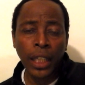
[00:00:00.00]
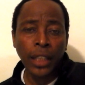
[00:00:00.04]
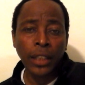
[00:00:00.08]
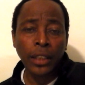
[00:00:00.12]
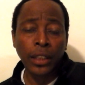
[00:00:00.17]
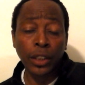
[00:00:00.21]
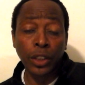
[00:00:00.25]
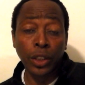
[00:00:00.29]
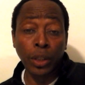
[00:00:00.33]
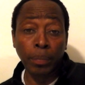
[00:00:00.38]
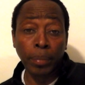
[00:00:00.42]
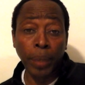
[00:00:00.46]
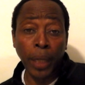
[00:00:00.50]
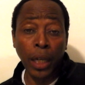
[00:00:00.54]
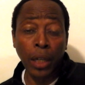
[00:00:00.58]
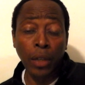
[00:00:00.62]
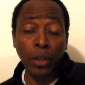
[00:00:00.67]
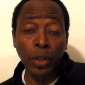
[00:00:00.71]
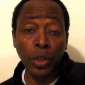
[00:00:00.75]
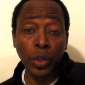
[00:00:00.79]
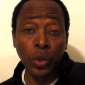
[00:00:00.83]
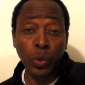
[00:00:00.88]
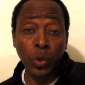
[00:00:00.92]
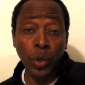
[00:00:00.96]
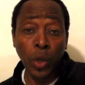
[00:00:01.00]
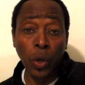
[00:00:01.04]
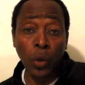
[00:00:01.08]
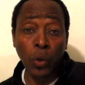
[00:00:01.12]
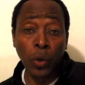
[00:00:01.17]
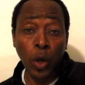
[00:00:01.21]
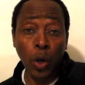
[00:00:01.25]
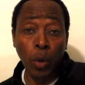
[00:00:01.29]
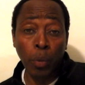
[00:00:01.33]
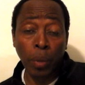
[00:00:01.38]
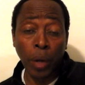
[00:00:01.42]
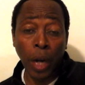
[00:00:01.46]
since apparently you
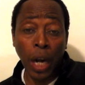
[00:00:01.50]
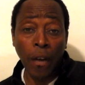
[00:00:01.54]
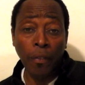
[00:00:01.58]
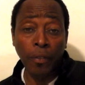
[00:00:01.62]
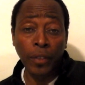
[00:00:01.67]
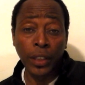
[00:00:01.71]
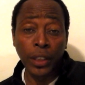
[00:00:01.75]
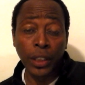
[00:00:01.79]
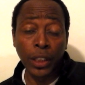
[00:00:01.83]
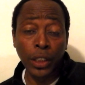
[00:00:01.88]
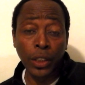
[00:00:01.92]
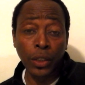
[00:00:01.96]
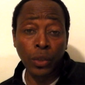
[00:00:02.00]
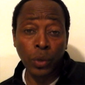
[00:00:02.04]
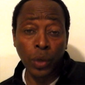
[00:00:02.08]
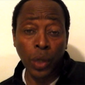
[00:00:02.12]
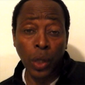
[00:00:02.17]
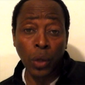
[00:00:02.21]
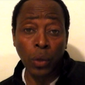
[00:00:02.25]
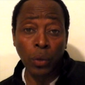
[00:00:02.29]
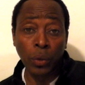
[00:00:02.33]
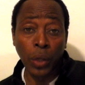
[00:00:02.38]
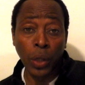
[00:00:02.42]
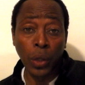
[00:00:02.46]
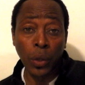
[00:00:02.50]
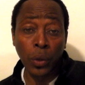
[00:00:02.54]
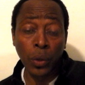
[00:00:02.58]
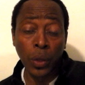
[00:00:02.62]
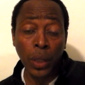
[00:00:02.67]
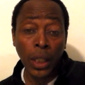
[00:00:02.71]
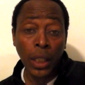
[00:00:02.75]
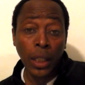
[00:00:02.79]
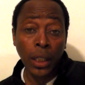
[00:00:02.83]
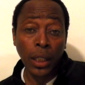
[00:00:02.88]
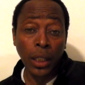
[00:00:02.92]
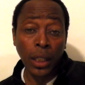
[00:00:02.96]
don't know prophecy, you don't
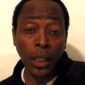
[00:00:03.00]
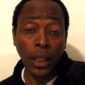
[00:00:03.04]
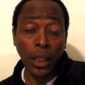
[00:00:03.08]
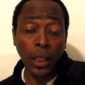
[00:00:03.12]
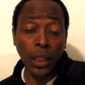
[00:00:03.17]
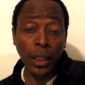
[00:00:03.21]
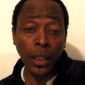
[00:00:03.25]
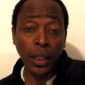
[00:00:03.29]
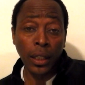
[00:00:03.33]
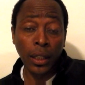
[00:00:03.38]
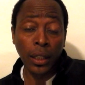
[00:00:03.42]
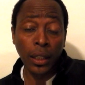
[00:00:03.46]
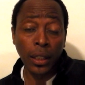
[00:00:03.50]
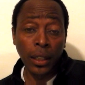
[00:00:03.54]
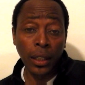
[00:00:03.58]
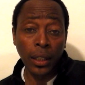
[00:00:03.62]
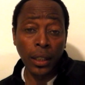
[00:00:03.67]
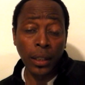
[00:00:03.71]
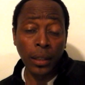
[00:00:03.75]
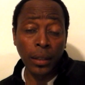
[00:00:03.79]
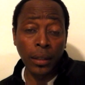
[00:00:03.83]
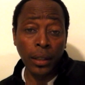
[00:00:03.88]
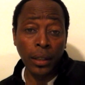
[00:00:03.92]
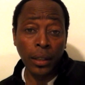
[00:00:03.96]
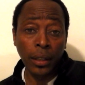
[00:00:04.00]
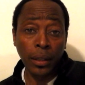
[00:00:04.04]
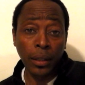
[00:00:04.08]
know uh, uh, uh,